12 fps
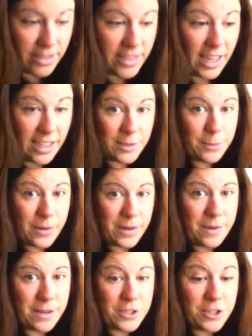that's pretty
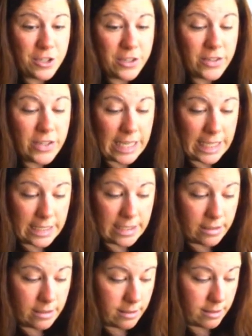much
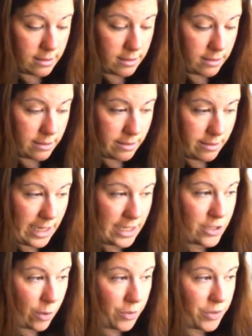it. I
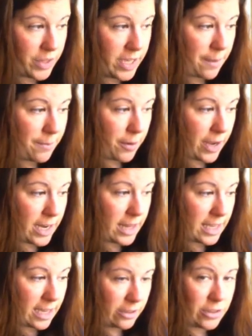don't think I bought
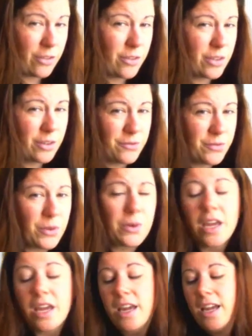anything else other than food.
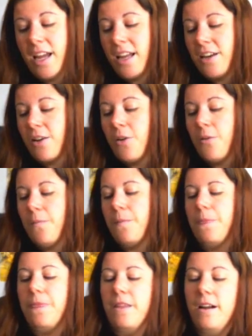And you know,
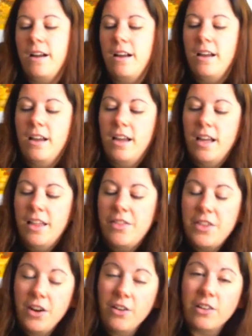
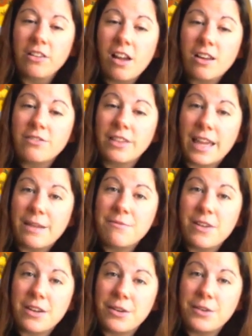there are a lot of lamb
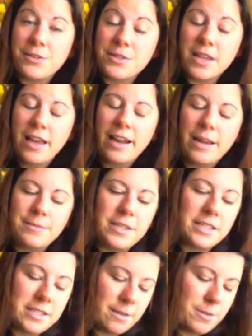vendors at
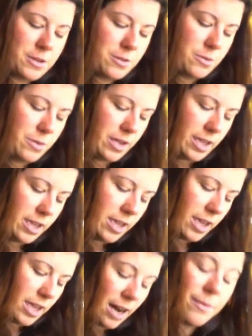MDSW,
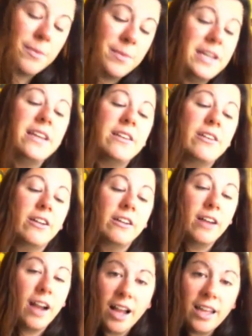and I'm a meat eater.
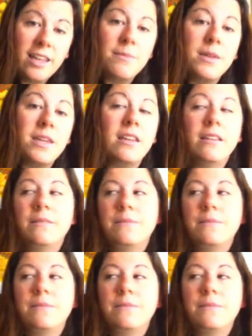I eat meat.